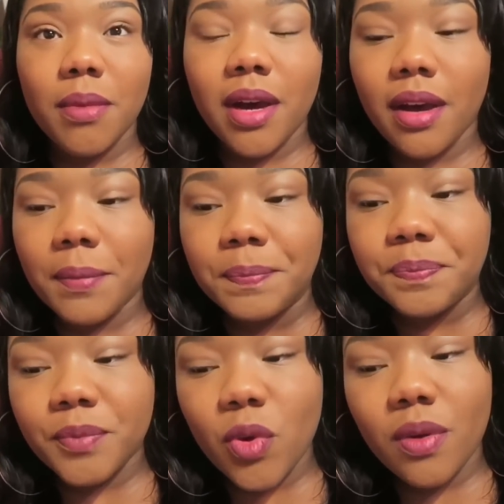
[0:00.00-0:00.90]

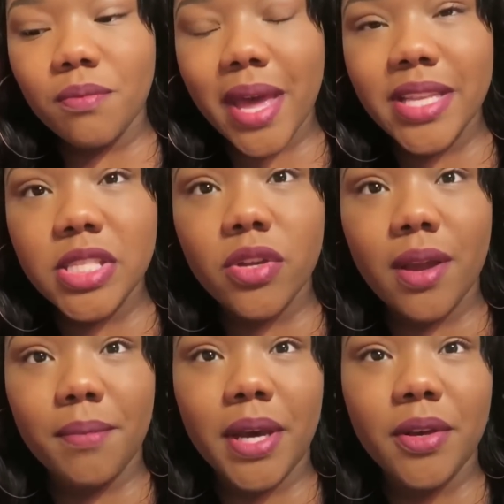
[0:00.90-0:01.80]
Um, well, my
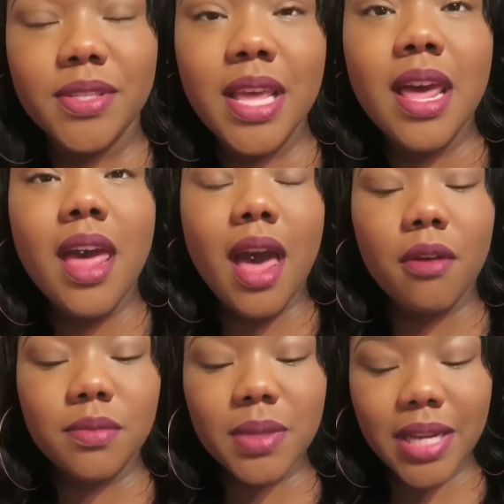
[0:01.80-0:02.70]
Instagram bells
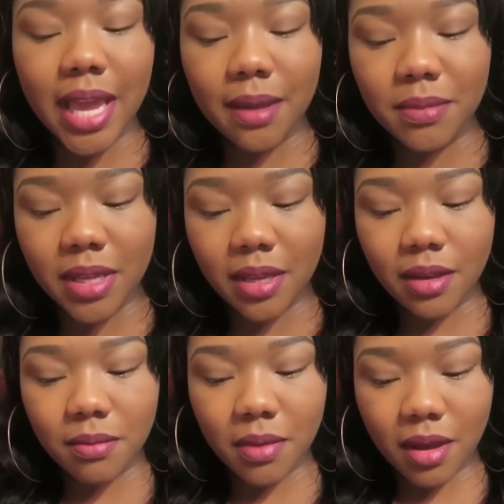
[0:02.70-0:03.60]
helped me name
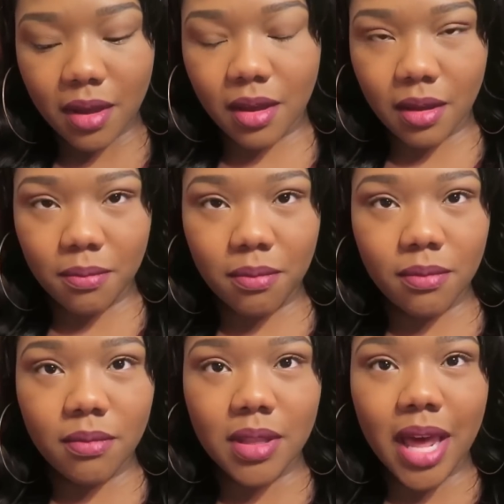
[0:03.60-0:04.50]
him. Um,
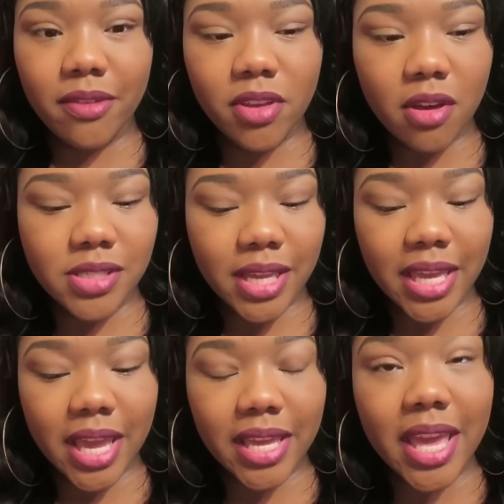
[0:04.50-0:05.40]
a lot of y'all said
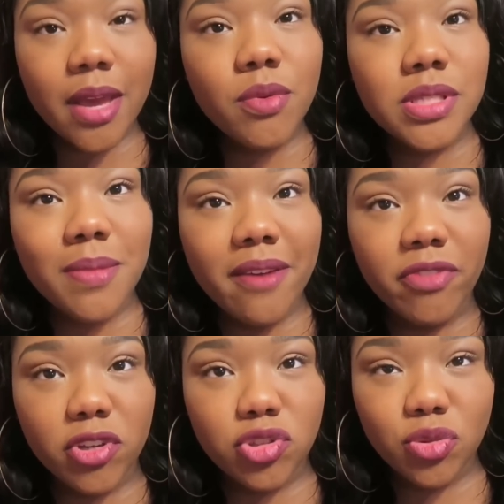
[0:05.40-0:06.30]
King. King was my
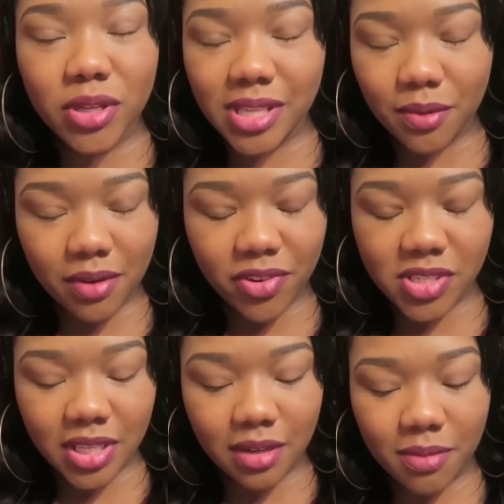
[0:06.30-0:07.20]
first choice. Like when I
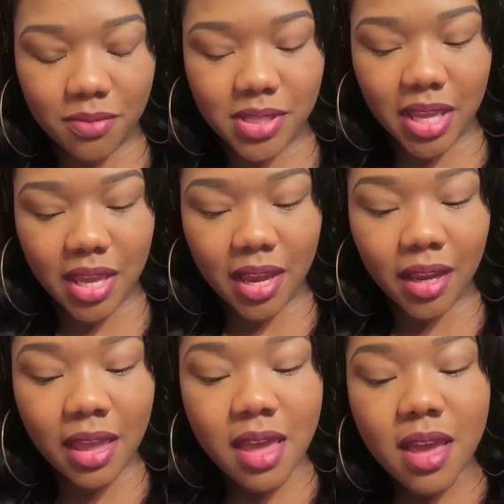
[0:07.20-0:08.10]
first seen him, I was like
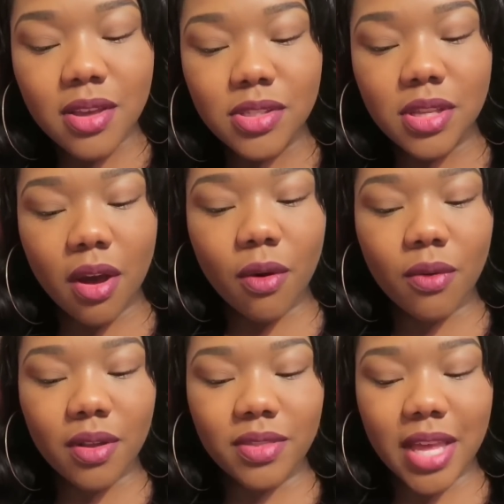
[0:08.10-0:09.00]
King.
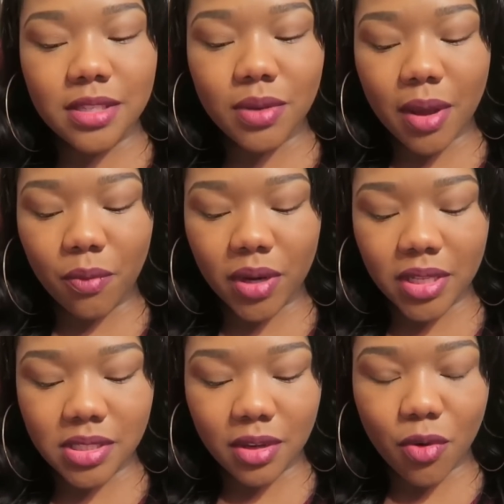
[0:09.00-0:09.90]
So that's what I
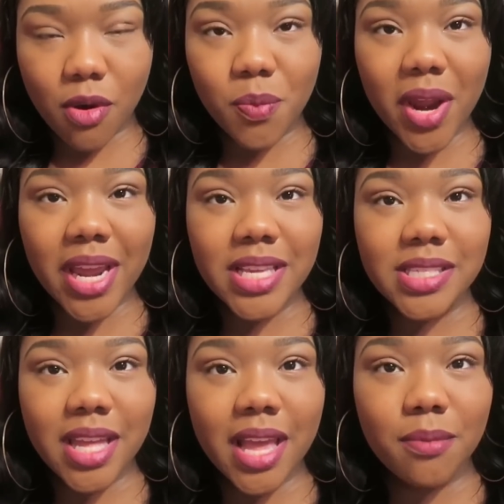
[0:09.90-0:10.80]
wanted to incorporate in
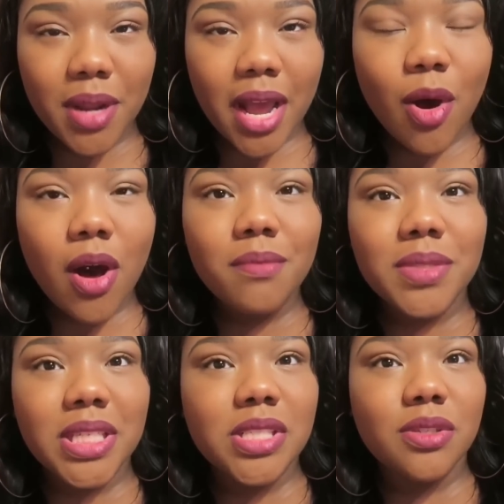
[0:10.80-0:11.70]
his name, but I call him
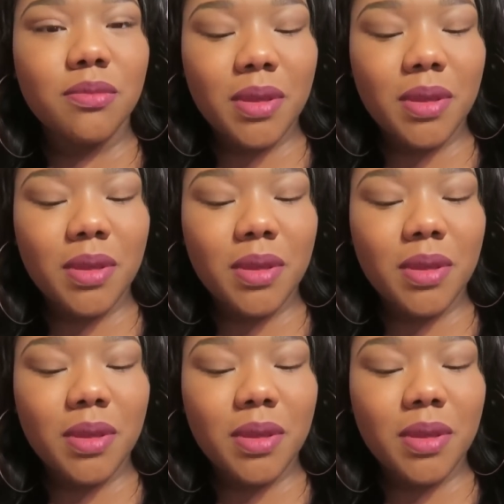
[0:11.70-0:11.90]
Diesel.